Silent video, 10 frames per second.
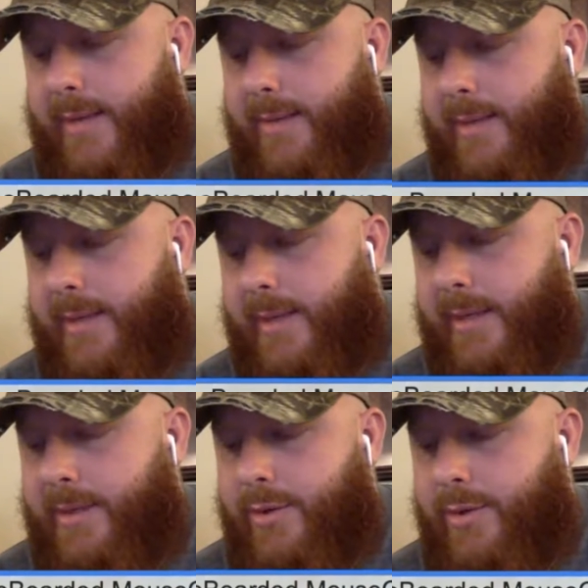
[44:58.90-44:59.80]
it
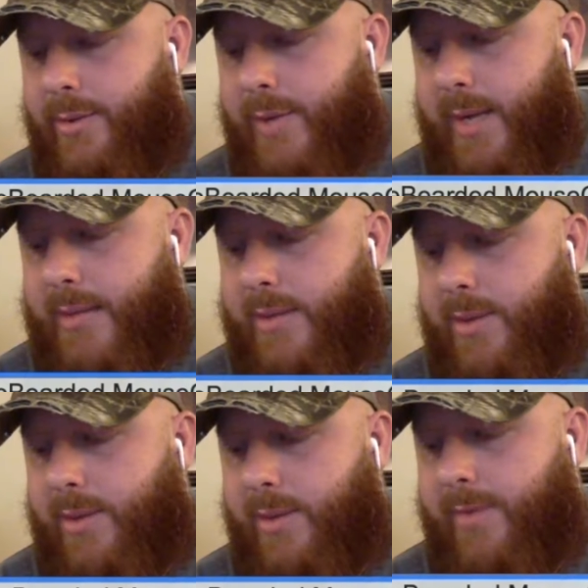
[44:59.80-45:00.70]
into a solar
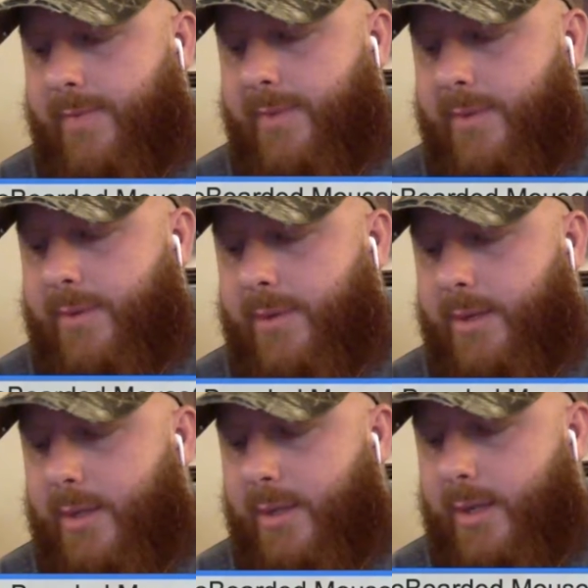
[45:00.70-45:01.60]
field.
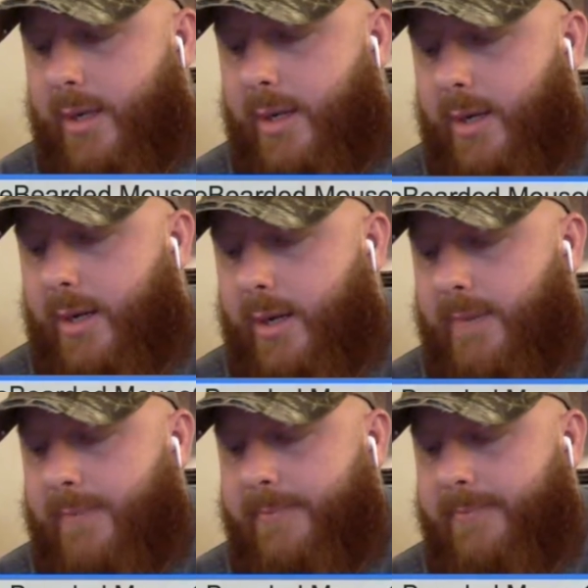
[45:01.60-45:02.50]
Um,
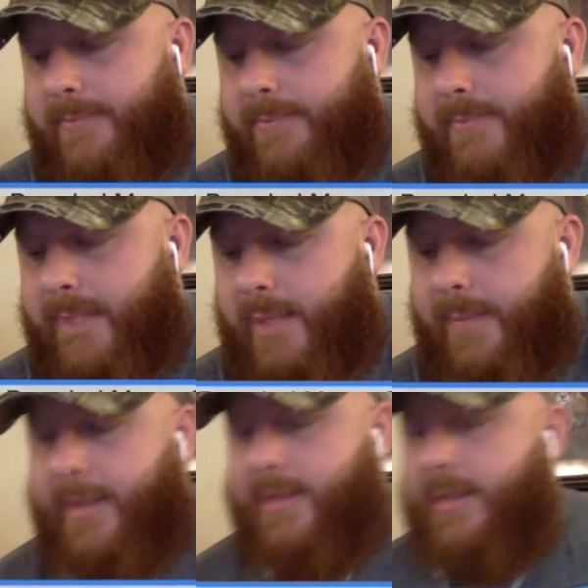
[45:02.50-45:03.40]

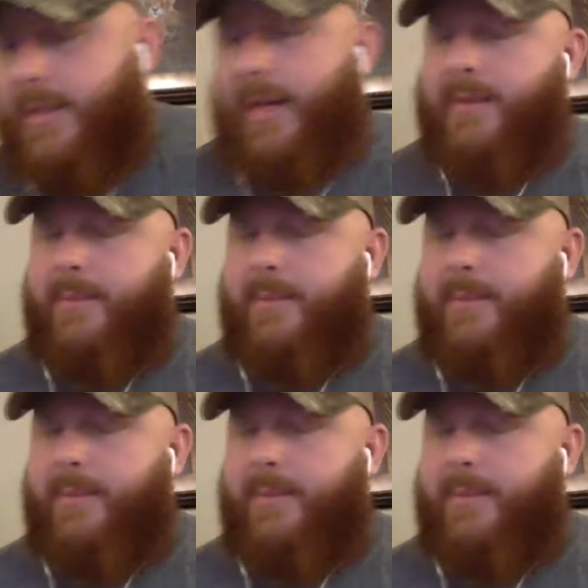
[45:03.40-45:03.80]
Basically, it has a bunch